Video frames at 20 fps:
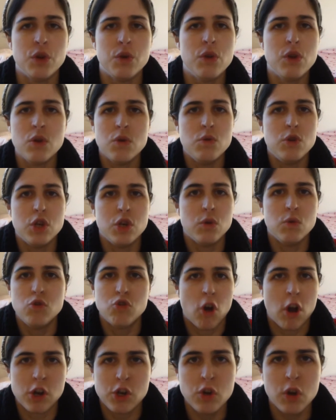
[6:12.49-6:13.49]
you do
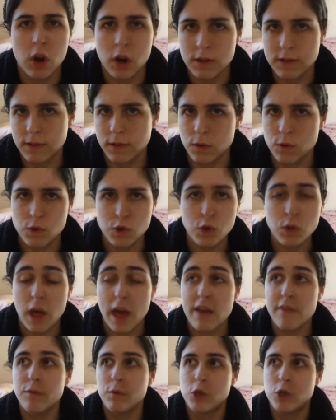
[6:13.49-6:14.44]
draw 2 cards and lose 2 life,